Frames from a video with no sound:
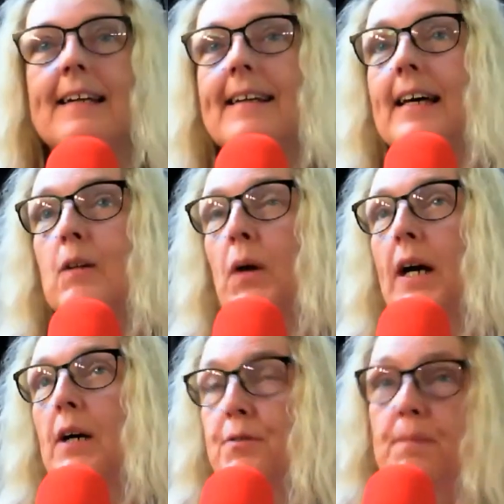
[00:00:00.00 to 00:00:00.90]
Then we
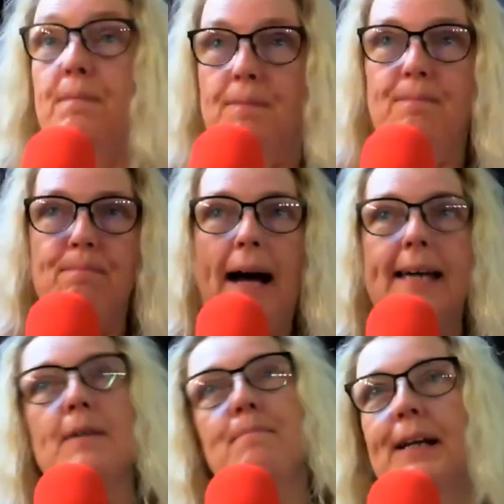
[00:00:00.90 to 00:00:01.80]
have
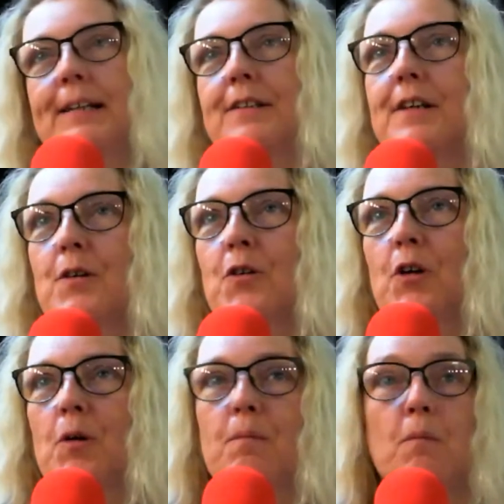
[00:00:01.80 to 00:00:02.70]
my
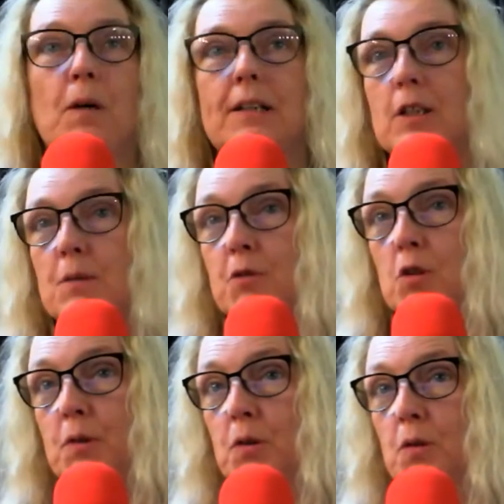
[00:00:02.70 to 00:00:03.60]
planetarium and the
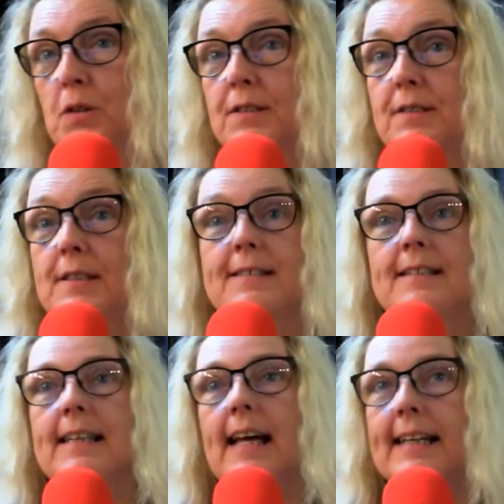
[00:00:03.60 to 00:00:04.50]
observatory since
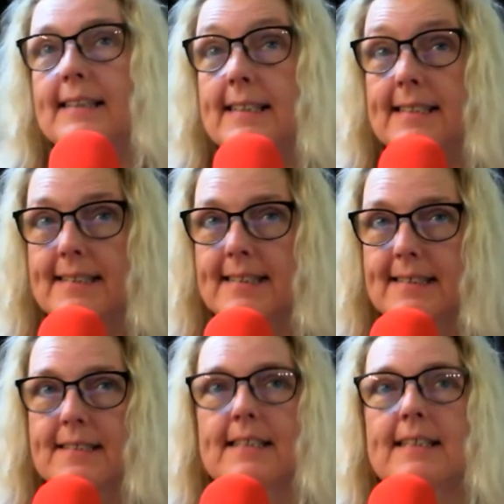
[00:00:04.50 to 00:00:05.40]
the
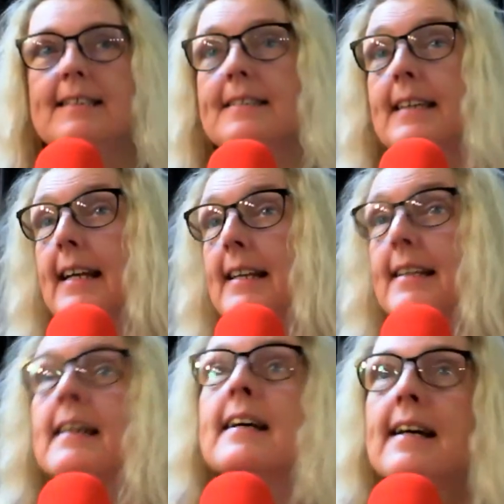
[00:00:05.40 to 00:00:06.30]
1960s and